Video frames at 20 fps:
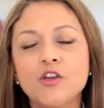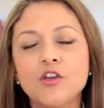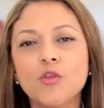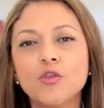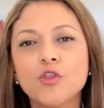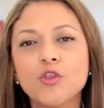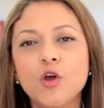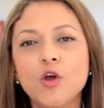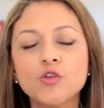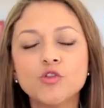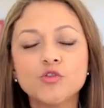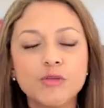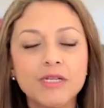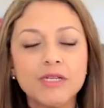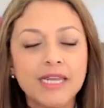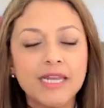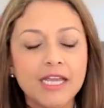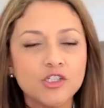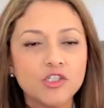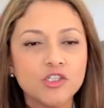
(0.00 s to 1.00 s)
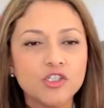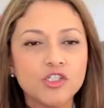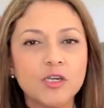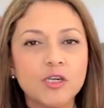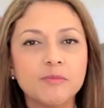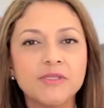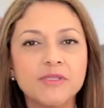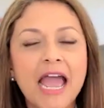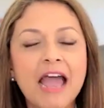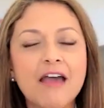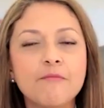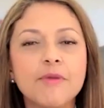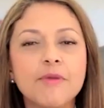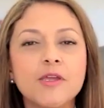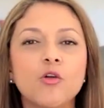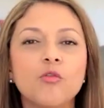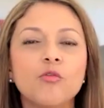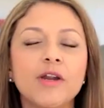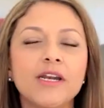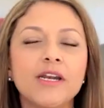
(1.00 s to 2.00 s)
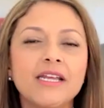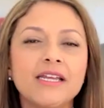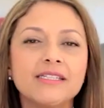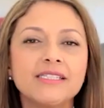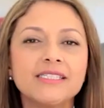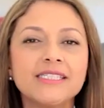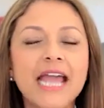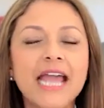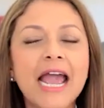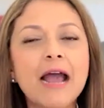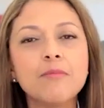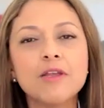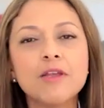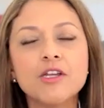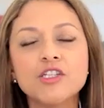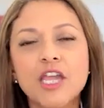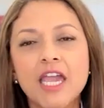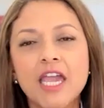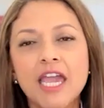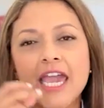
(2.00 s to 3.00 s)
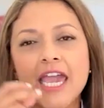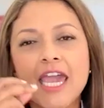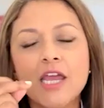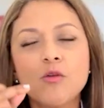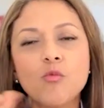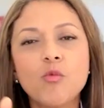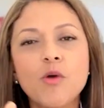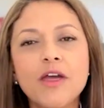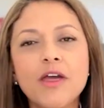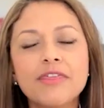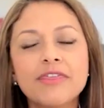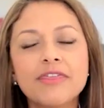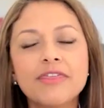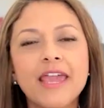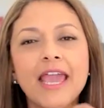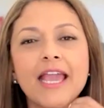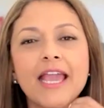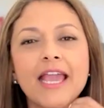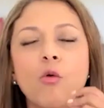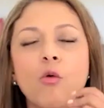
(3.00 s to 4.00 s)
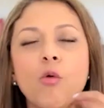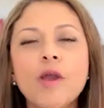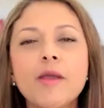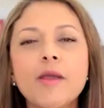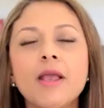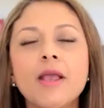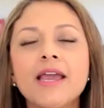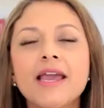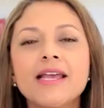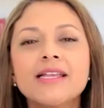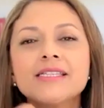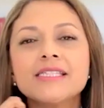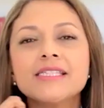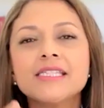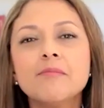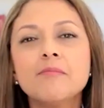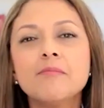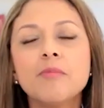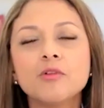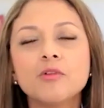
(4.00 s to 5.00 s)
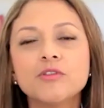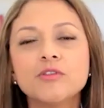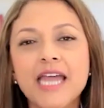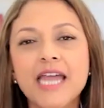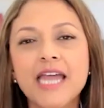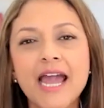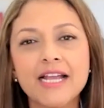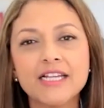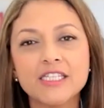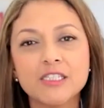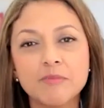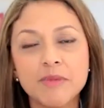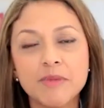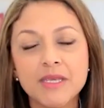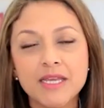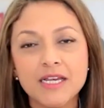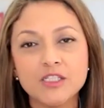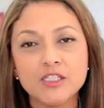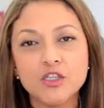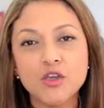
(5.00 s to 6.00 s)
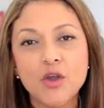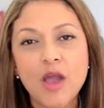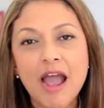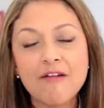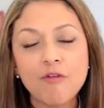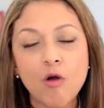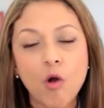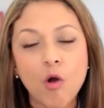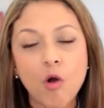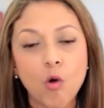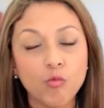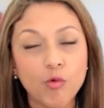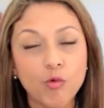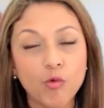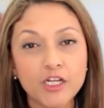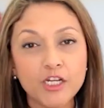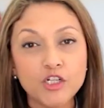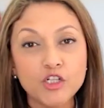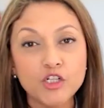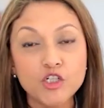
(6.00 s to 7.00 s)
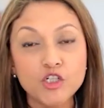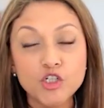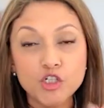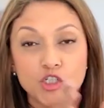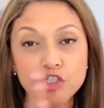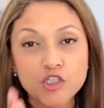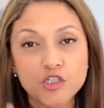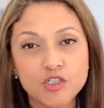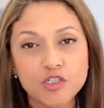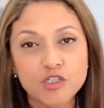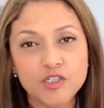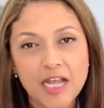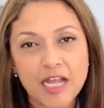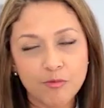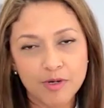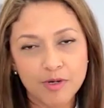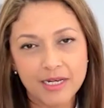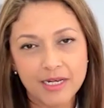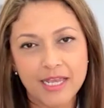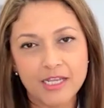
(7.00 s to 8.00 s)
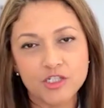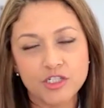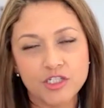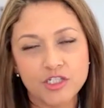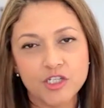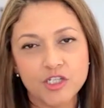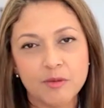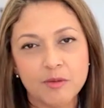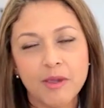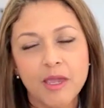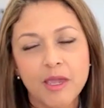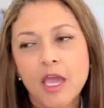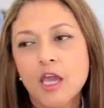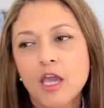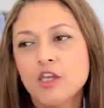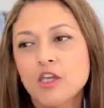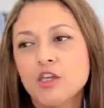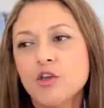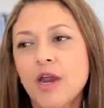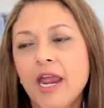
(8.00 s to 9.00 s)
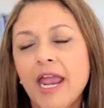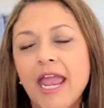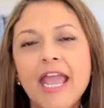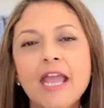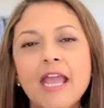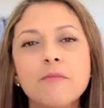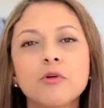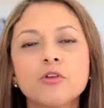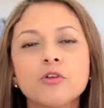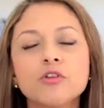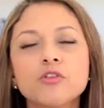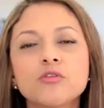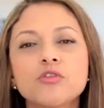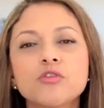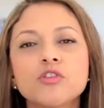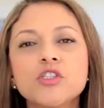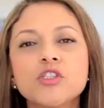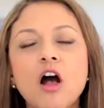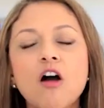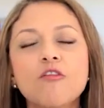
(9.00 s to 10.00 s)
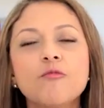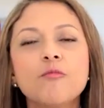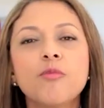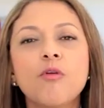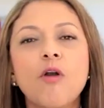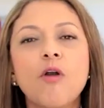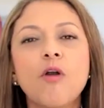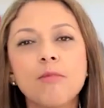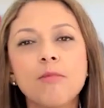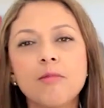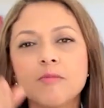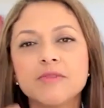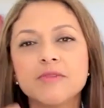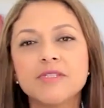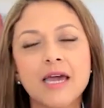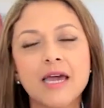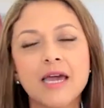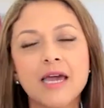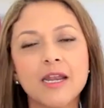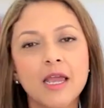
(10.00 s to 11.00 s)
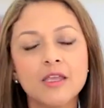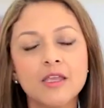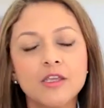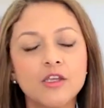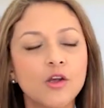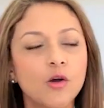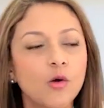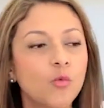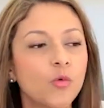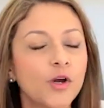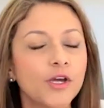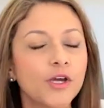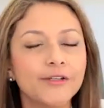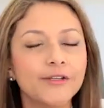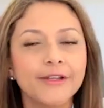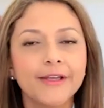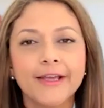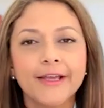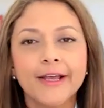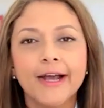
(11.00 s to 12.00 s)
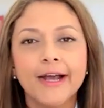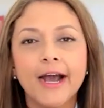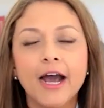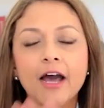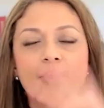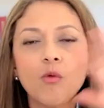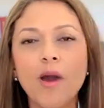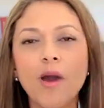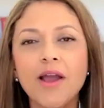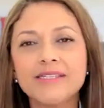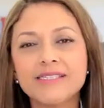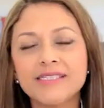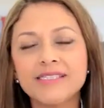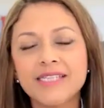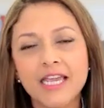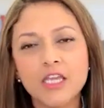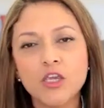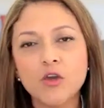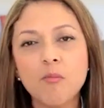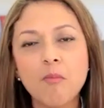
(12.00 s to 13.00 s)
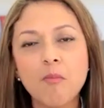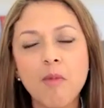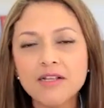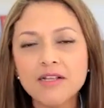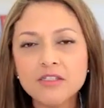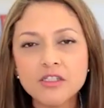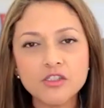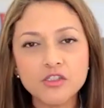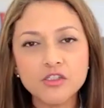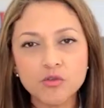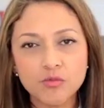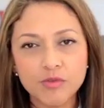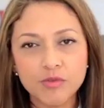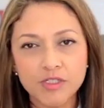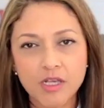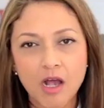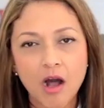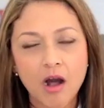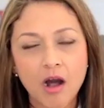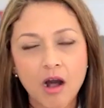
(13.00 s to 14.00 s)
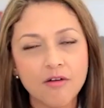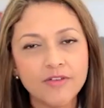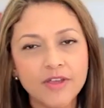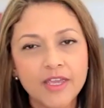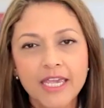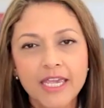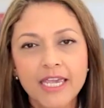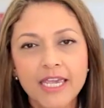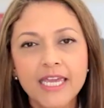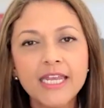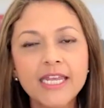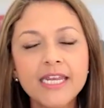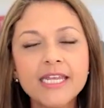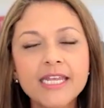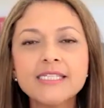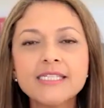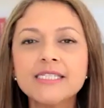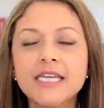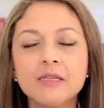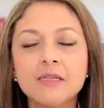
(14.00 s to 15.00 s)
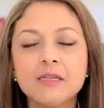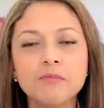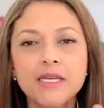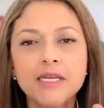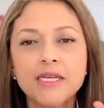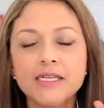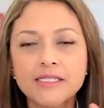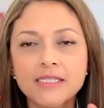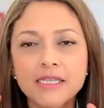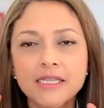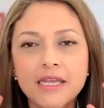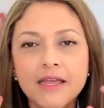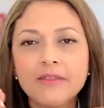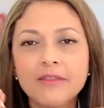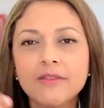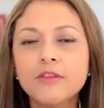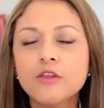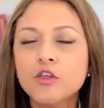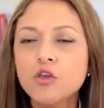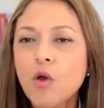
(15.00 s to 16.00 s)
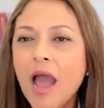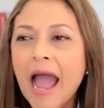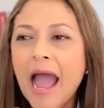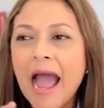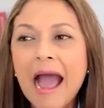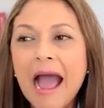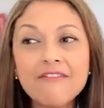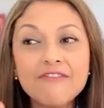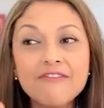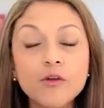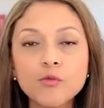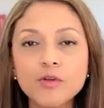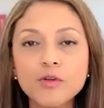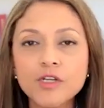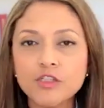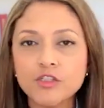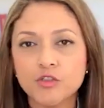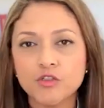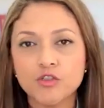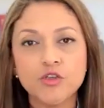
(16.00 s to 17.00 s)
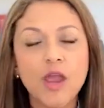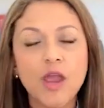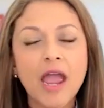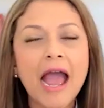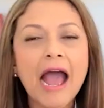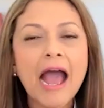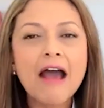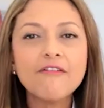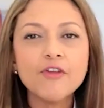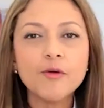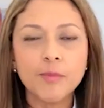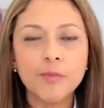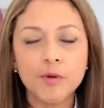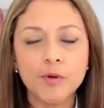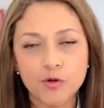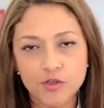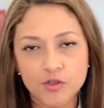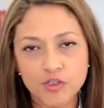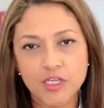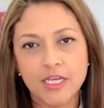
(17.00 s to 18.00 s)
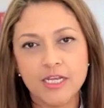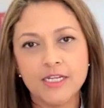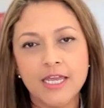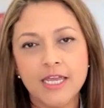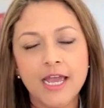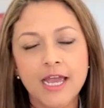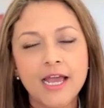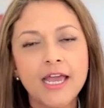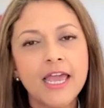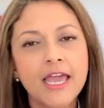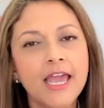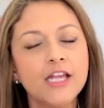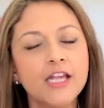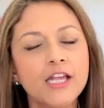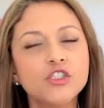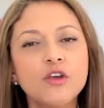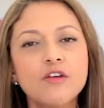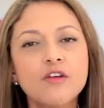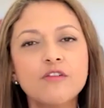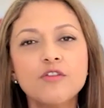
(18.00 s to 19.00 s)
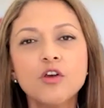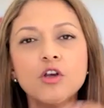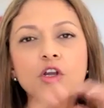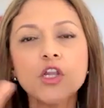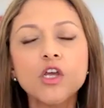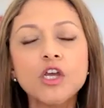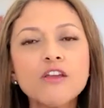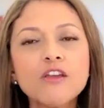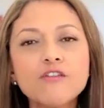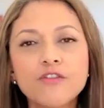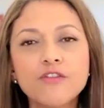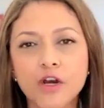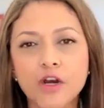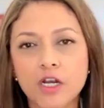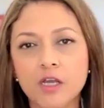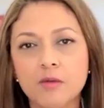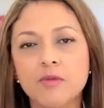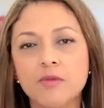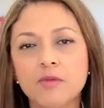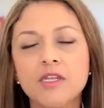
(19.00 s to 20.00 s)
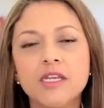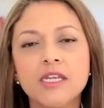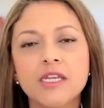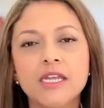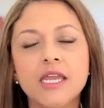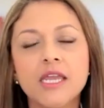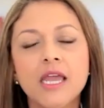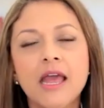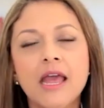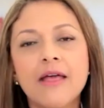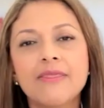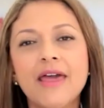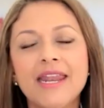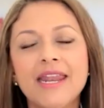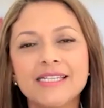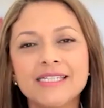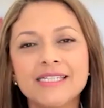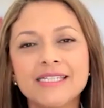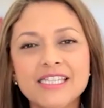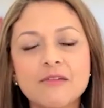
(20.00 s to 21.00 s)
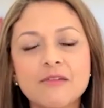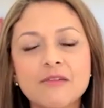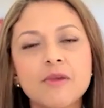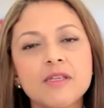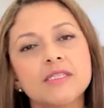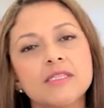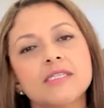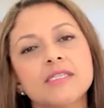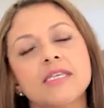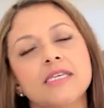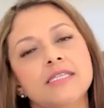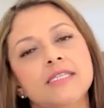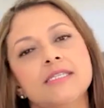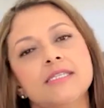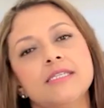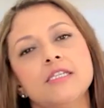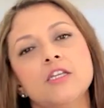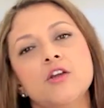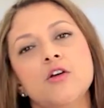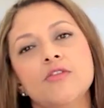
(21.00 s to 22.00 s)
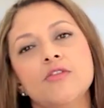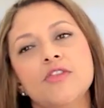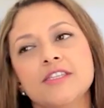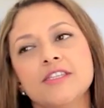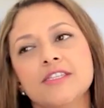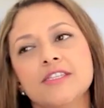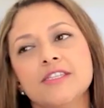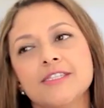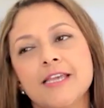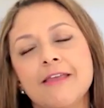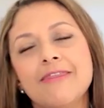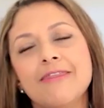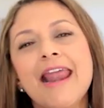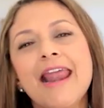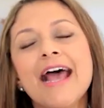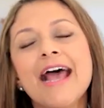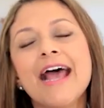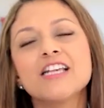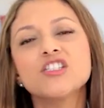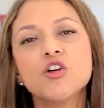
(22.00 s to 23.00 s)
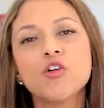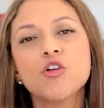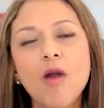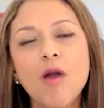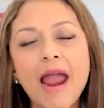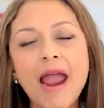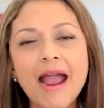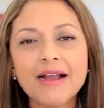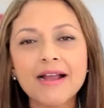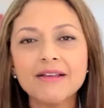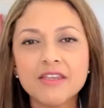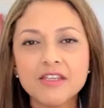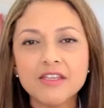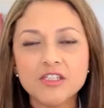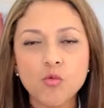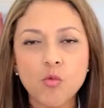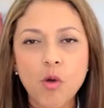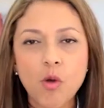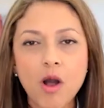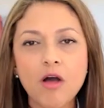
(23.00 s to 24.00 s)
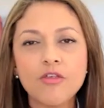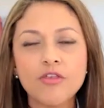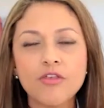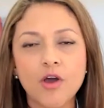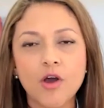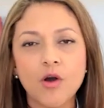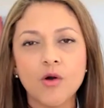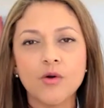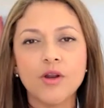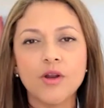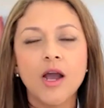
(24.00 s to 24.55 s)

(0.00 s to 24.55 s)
those relationships have been already established, and with a quick and simple text, because you have already nurtured that relationship, you're able to solve problems that, would otherwise take you months to resolve in an instant, because you have the resource, you have the person. Yeah. And so if you're looking for a community that exhibits this, that has cracked this wealth code,